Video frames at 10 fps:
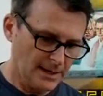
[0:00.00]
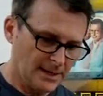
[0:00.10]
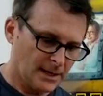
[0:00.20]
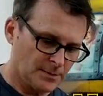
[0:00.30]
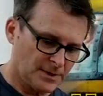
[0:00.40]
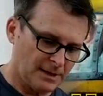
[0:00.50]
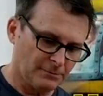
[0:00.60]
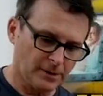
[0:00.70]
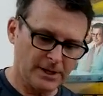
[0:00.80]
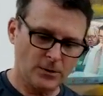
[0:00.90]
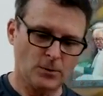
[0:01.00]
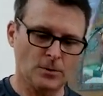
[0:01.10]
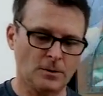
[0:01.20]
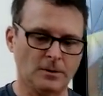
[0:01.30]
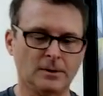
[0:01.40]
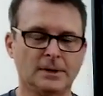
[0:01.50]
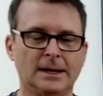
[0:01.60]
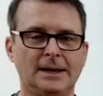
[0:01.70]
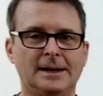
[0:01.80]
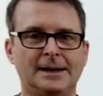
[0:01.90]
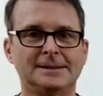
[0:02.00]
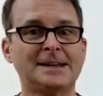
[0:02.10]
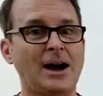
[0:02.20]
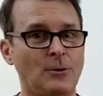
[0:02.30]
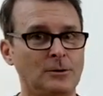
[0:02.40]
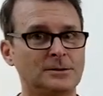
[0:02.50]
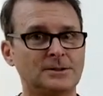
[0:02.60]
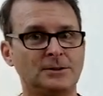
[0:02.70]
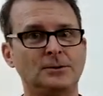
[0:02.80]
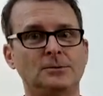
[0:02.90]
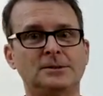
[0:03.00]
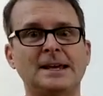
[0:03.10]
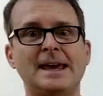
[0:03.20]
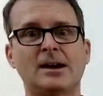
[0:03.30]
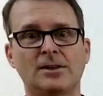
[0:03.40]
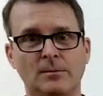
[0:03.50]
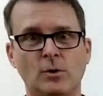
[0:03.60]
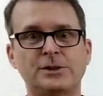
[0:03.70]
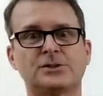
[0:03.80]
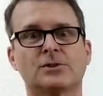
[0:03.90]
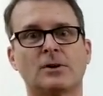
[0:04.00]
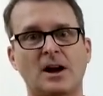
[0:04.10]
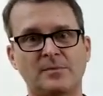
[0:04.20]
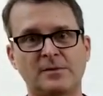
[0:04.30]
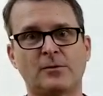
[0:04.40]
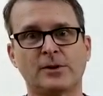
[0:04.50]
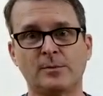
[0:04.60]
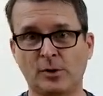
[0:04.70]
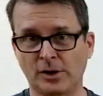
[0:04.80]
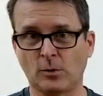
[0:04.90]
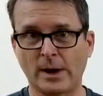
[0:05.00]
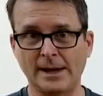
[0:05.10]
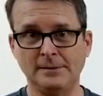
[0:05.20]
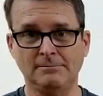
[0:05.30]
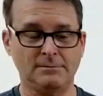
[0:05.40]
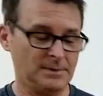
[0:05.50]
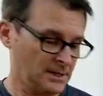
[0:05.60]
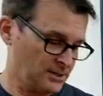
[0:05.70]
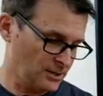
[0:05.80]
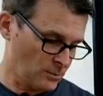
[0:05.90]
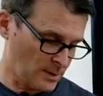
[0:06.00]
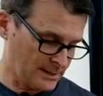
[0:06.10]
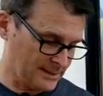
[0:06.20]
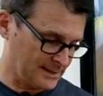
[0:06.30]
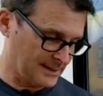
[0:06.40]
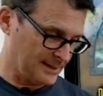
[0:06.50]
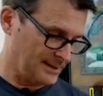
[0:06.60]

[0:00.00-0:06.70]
Comes with a really cool towel to take all the moisture off before you put it away, because you don't want